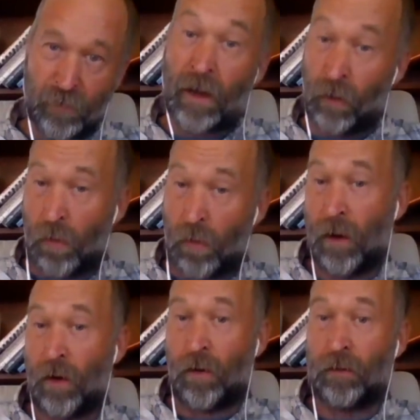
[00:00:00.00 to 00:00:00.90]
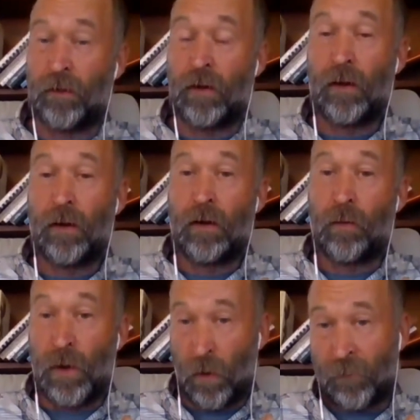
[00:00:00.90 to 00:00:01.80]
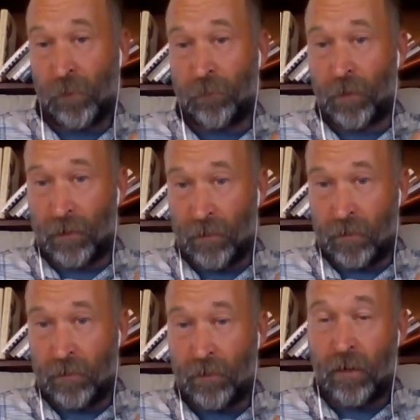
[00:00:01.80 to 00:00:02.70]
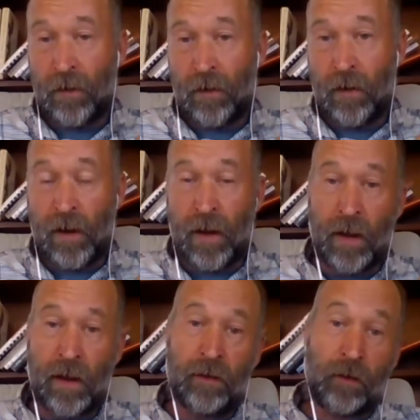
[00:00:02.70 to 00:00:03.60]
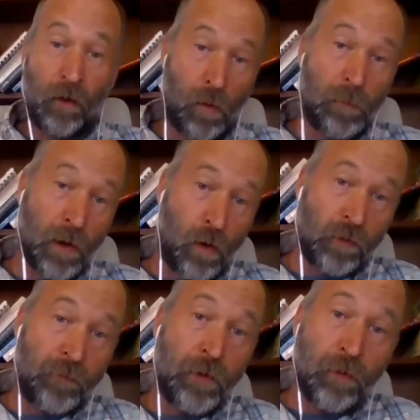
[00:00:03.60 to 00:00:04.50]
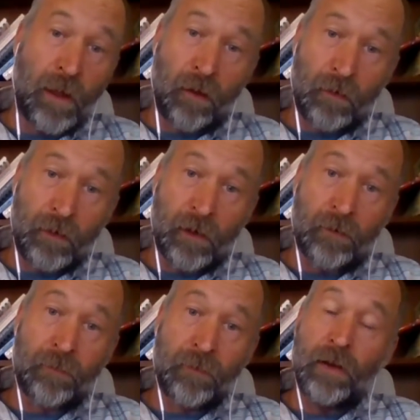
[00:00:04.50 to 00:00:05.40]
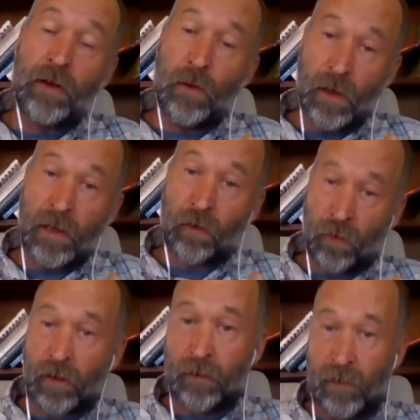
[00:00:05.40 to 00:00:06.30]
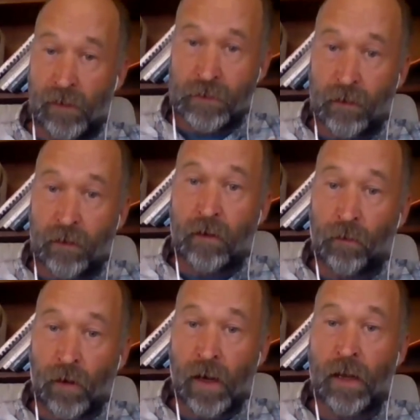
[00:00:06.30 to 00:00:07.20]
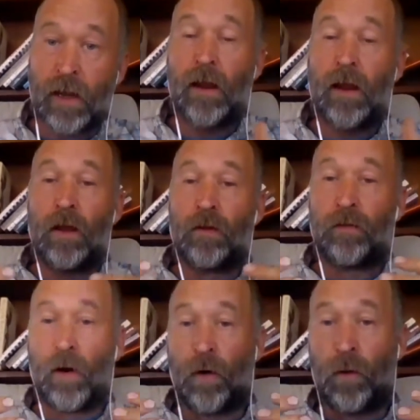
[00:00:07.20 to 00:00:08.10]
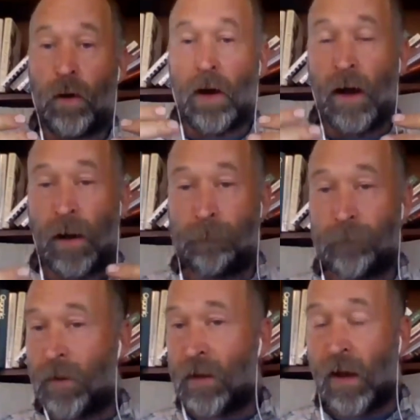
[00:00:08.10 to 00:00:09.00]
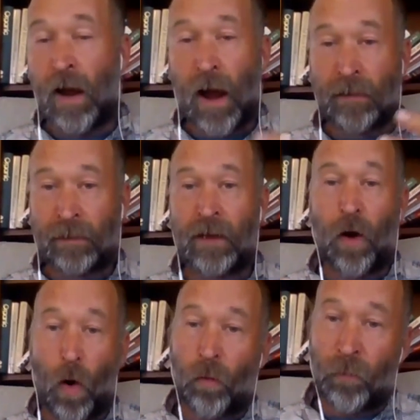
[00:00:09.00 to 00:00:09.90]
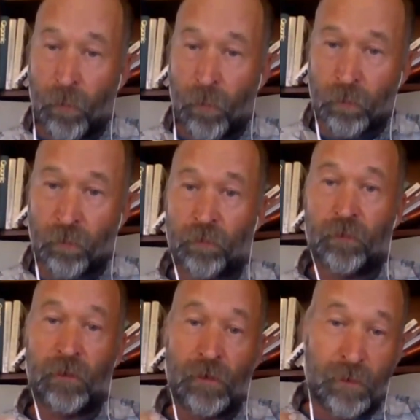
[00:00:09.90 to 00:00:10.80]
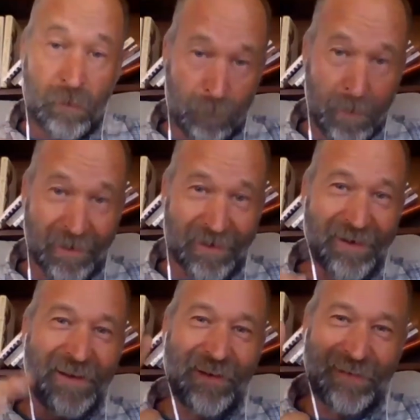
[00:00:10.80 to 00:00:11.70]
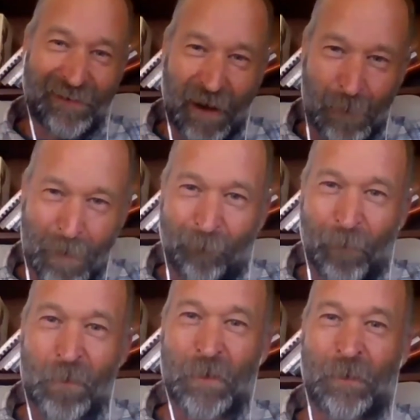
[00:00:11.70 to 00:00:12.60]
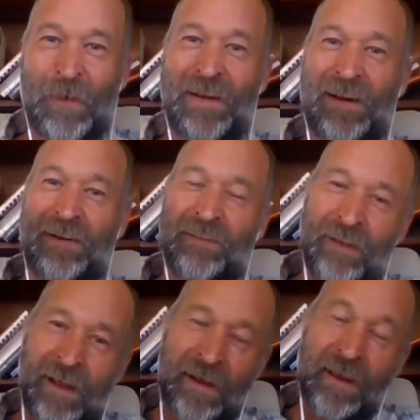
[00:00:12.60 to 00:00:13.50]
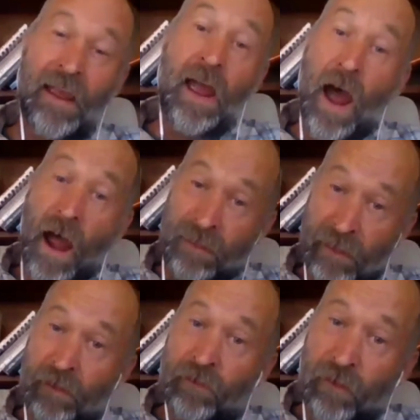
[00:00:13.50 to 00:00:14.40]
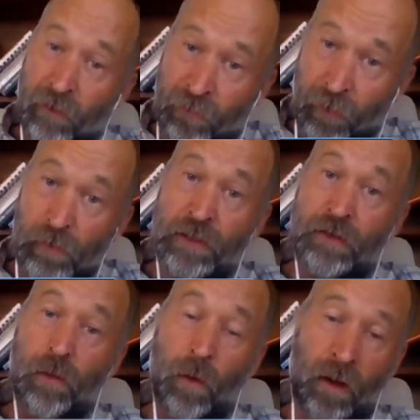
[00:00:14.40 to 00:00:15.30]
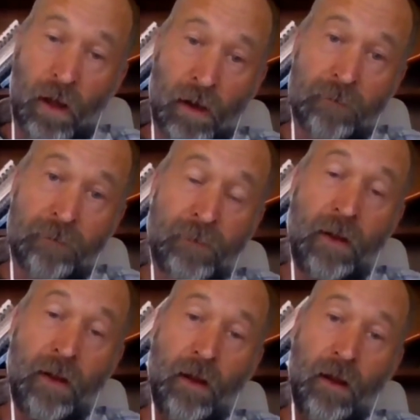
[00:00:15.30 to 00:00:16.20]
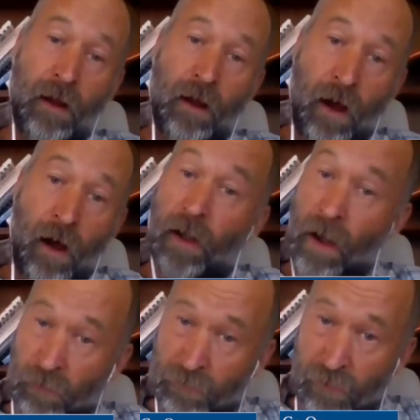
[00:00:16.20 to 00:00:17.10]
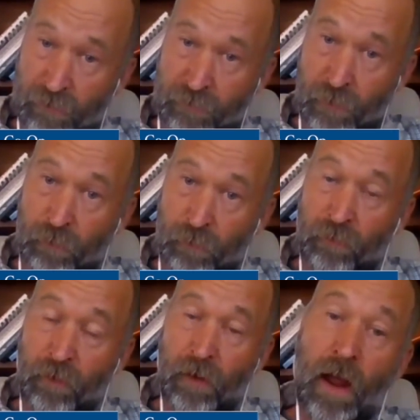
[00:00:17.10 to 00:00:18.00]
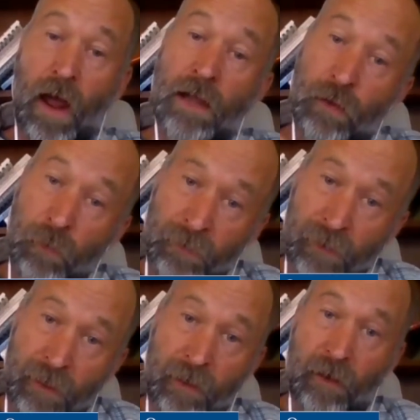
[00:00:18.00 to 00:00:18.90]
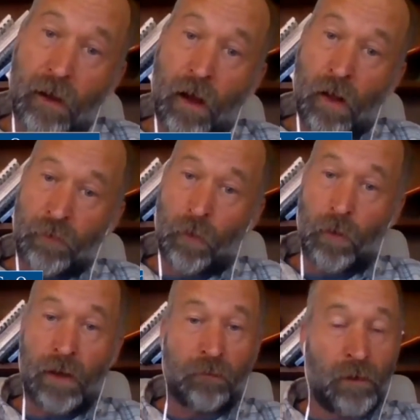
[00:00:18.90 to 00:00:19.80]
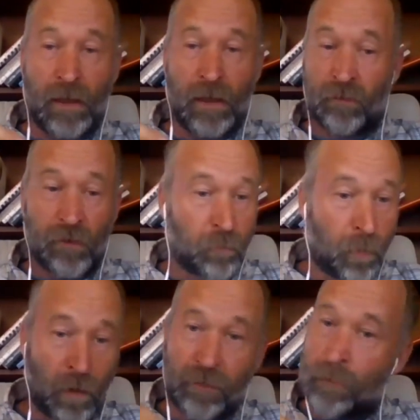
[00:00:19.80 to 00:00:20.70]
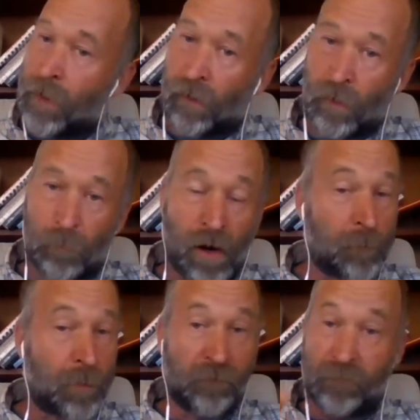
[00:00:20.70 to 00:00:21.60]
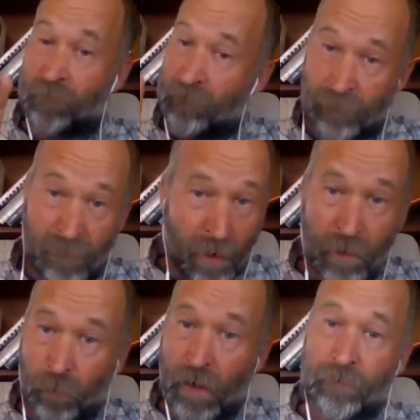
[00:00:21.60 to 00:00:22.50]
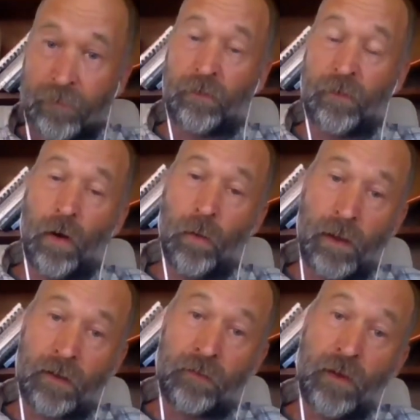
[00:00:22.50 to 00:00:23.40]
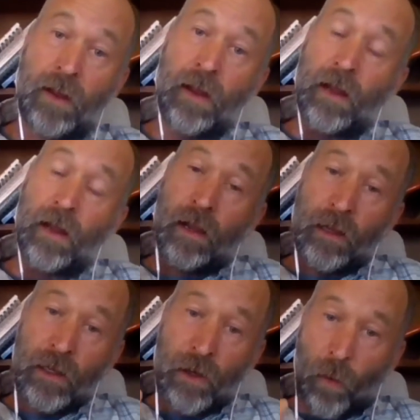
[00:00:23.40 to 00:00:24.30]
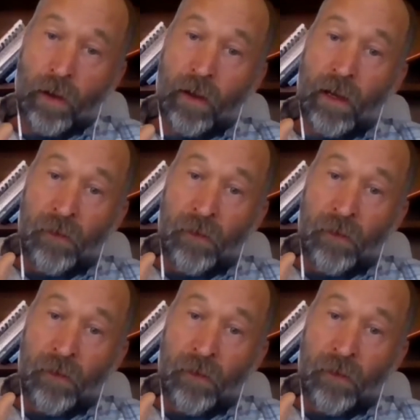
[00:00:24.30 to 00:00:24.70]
And lo and behold, we don't feel very good. And lo and behold, if you do that long enough, you get a chronic condition, right? So um, I, I think whole foods to me, you know, it's kind of my work for 20 years. It's like, I think this is a solution to a lot of our health issues. I do think also it relates to this point that Marilyn brought up, and very rightfully so, is you know what?